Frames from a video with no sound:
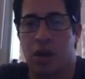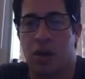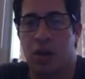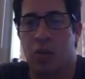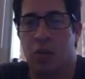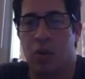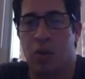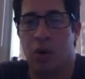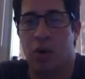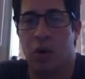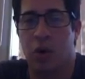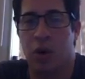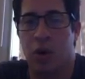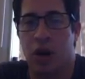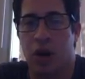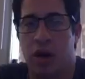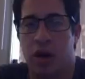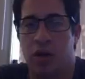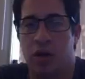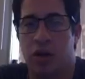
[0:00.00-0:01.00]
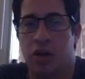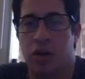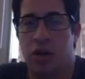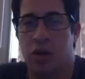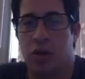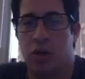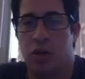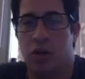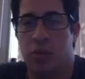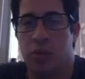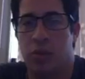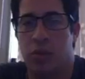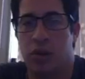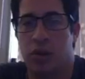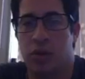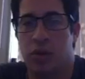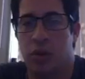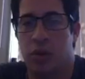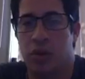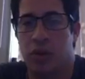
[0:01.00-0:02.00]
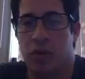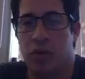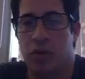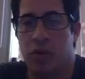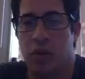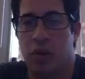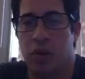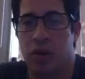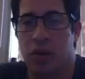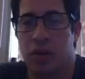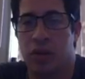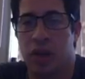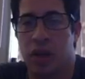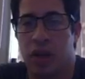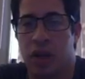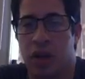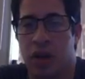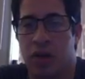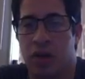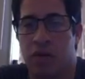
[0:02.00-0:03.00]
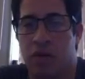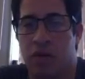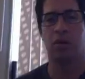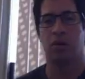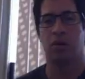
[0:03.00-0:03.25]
we're required to push with a force of 5